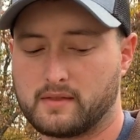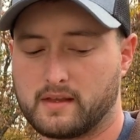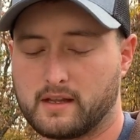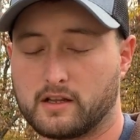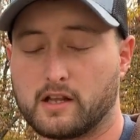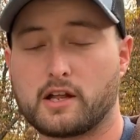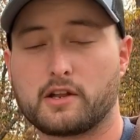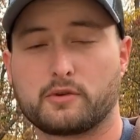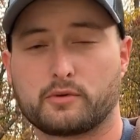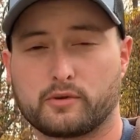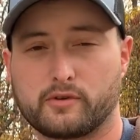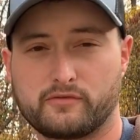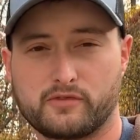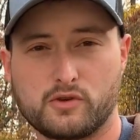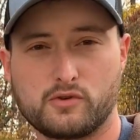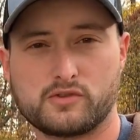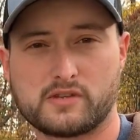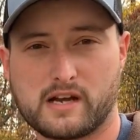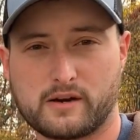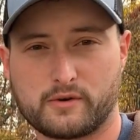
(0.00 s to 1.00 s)
lot of the
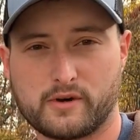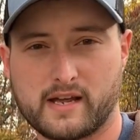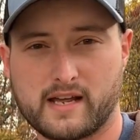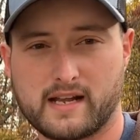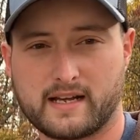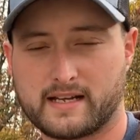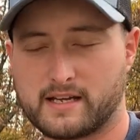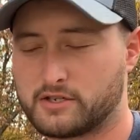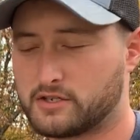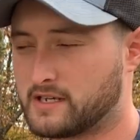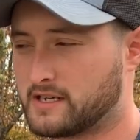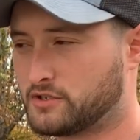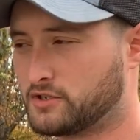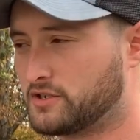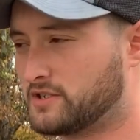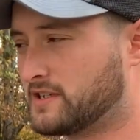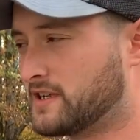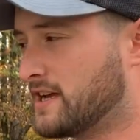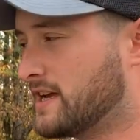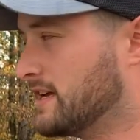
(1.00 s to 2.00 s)
reviews I read, I guess I
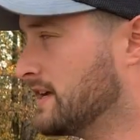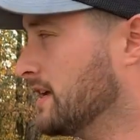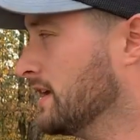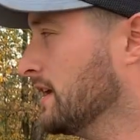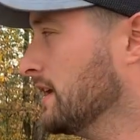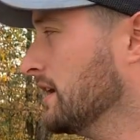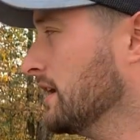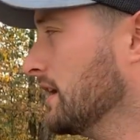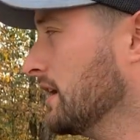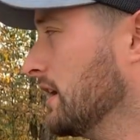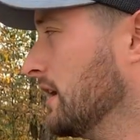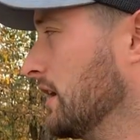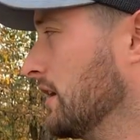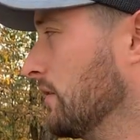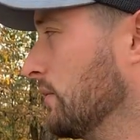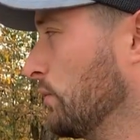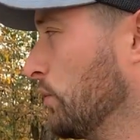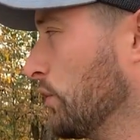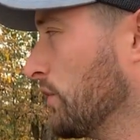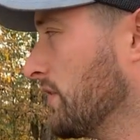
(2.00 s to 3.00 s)
should say,
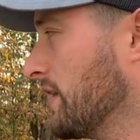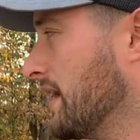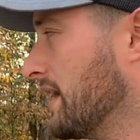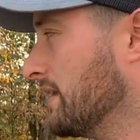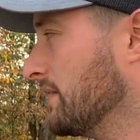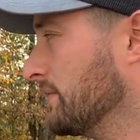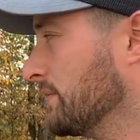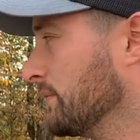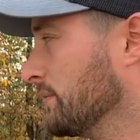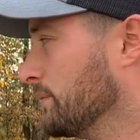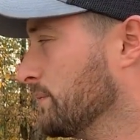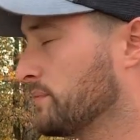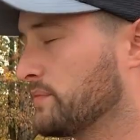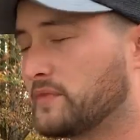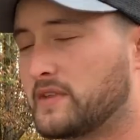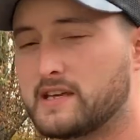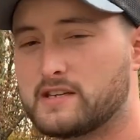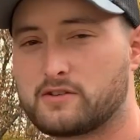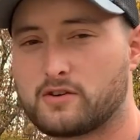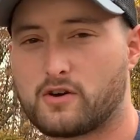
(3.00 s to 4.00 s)
were that
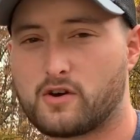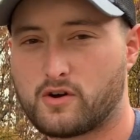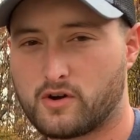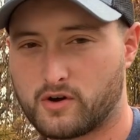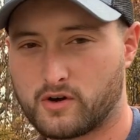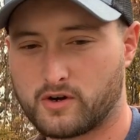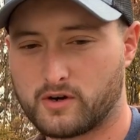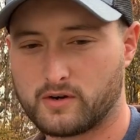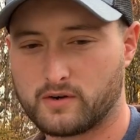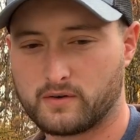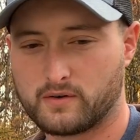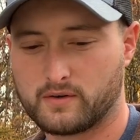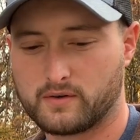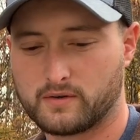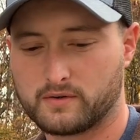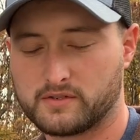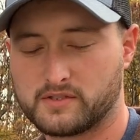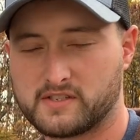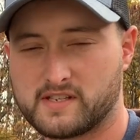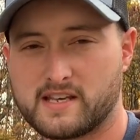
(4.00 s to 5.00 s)
these are
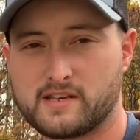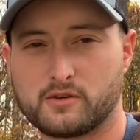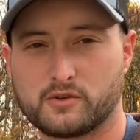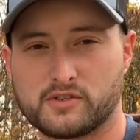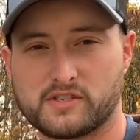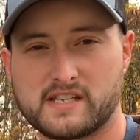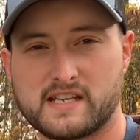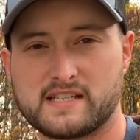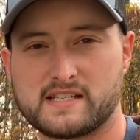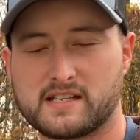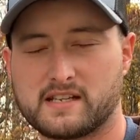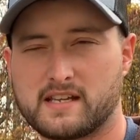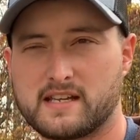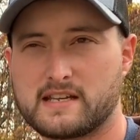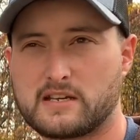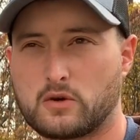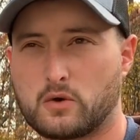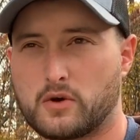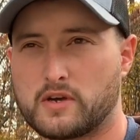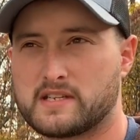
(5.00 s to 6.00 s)
single season
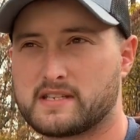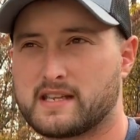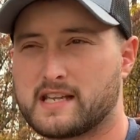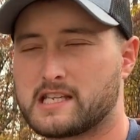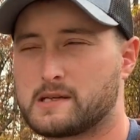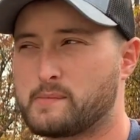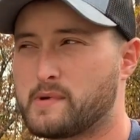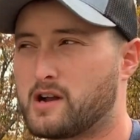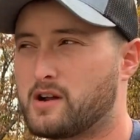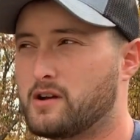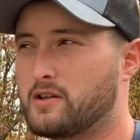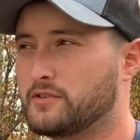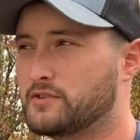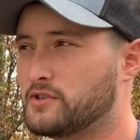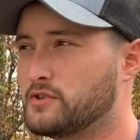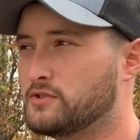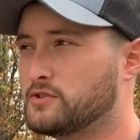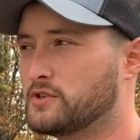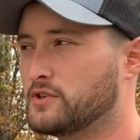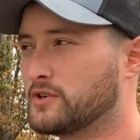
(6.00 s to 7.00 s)
decoys and that's about all
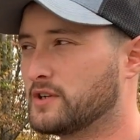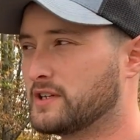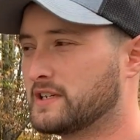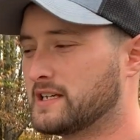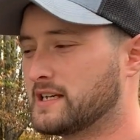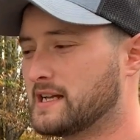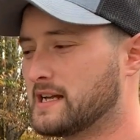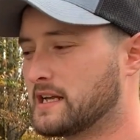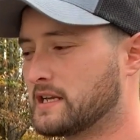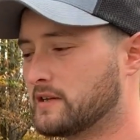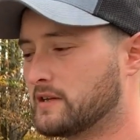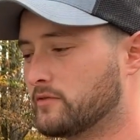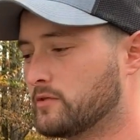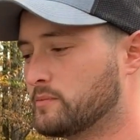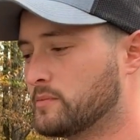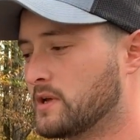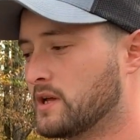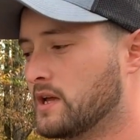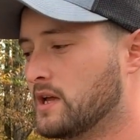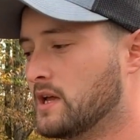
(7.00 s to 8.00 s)
the use you're going to get out of
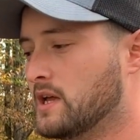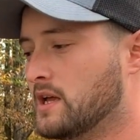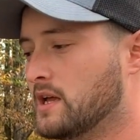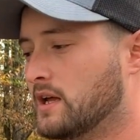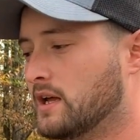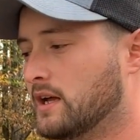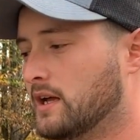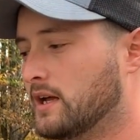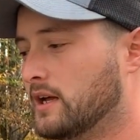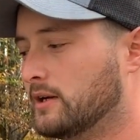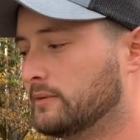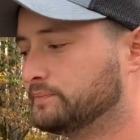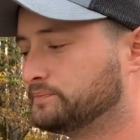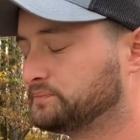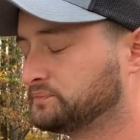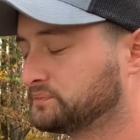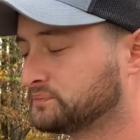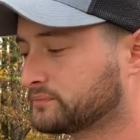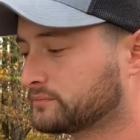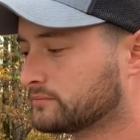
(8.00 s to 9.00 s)
them.
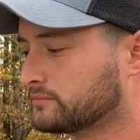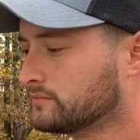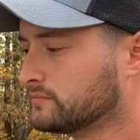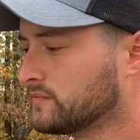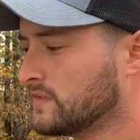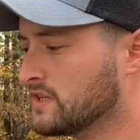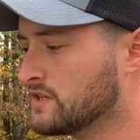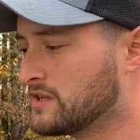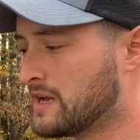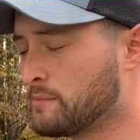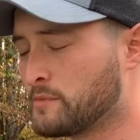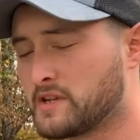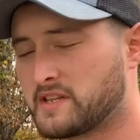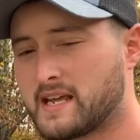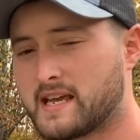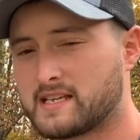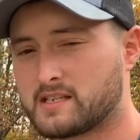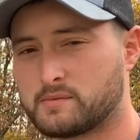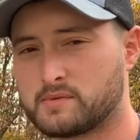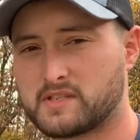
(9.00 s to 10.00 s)
So I'm going to
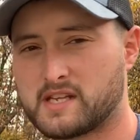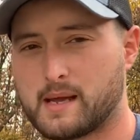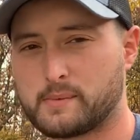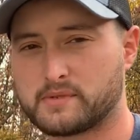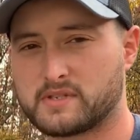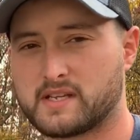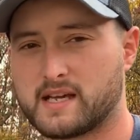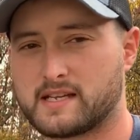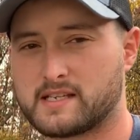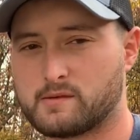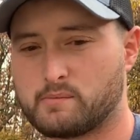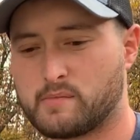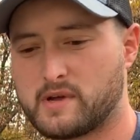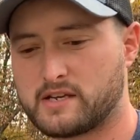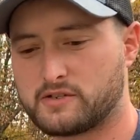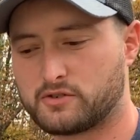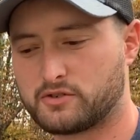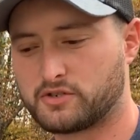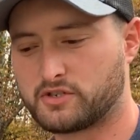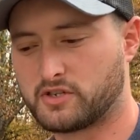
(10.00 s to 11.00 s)
take some steps and take some
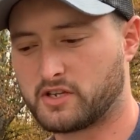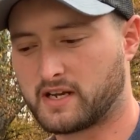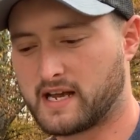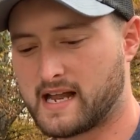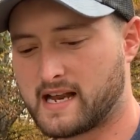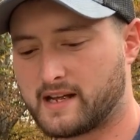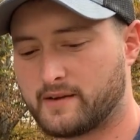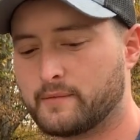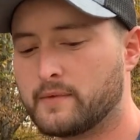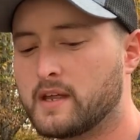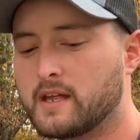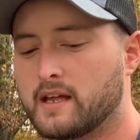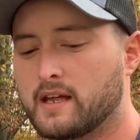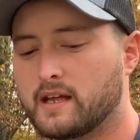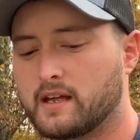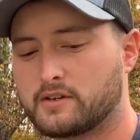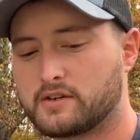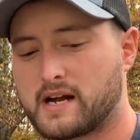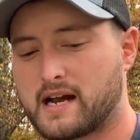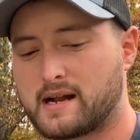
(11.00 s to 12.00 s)
measures to kind of
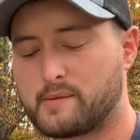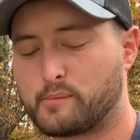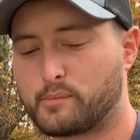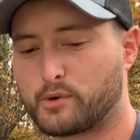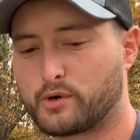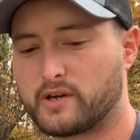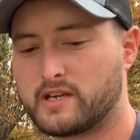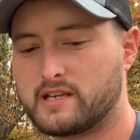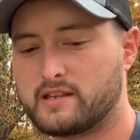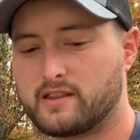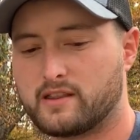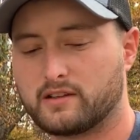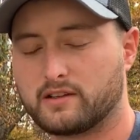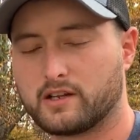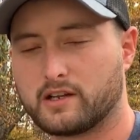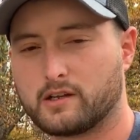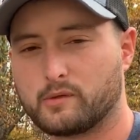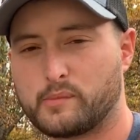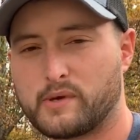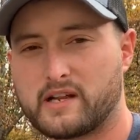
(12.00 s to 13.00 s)
try to breathe a
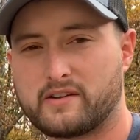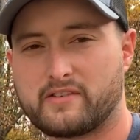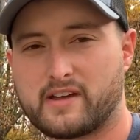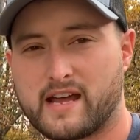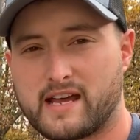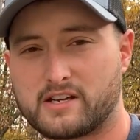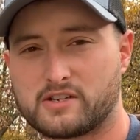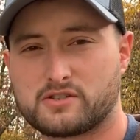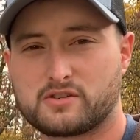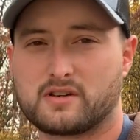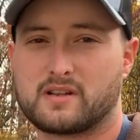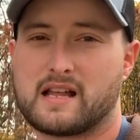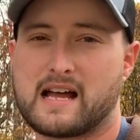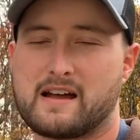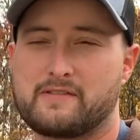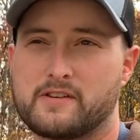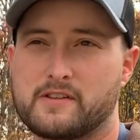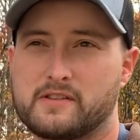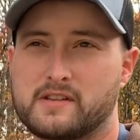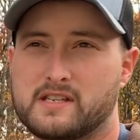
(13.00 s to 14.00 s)
little bit of extra
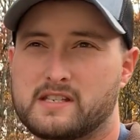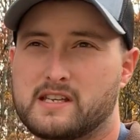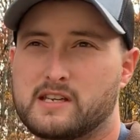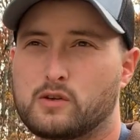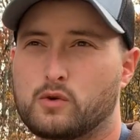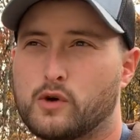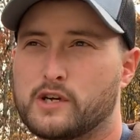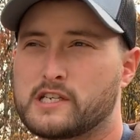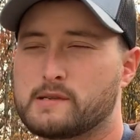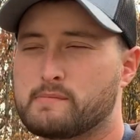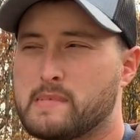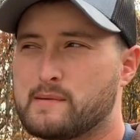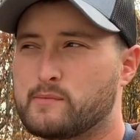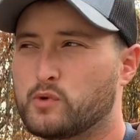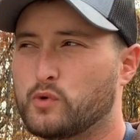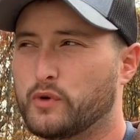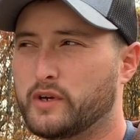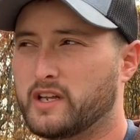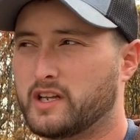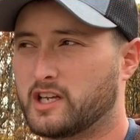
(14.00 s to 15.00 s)
life in these decoys, and
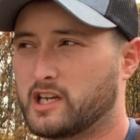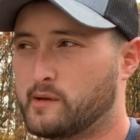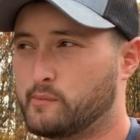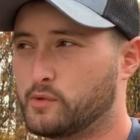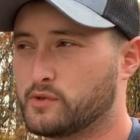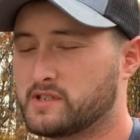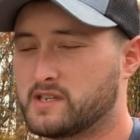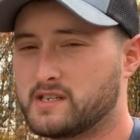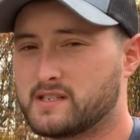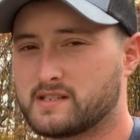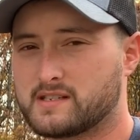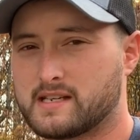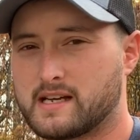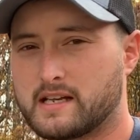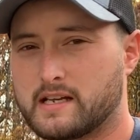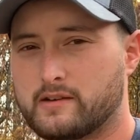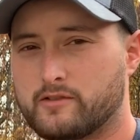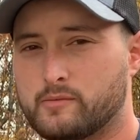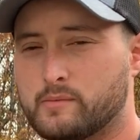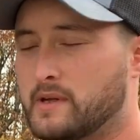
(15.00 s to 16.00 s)
maybe we'll get a couple seasons
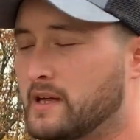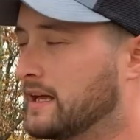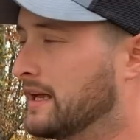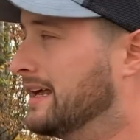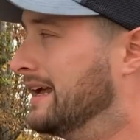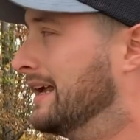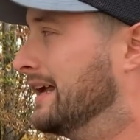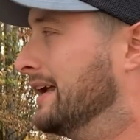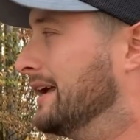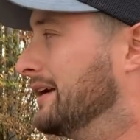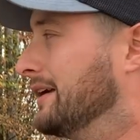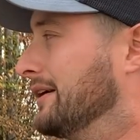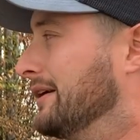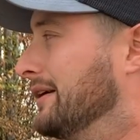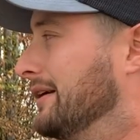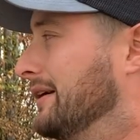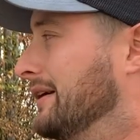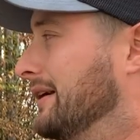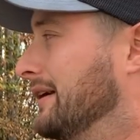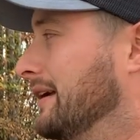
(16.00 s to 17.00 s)
out of
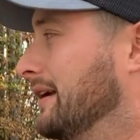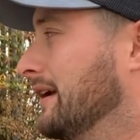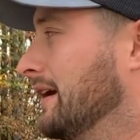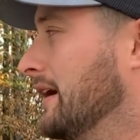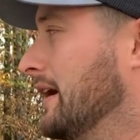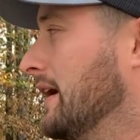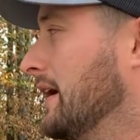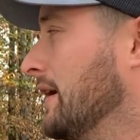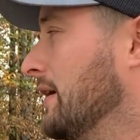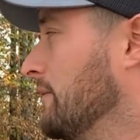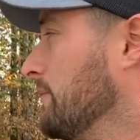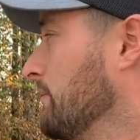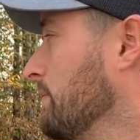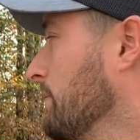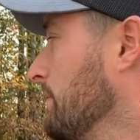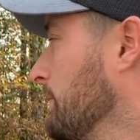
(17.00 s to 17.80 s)
them.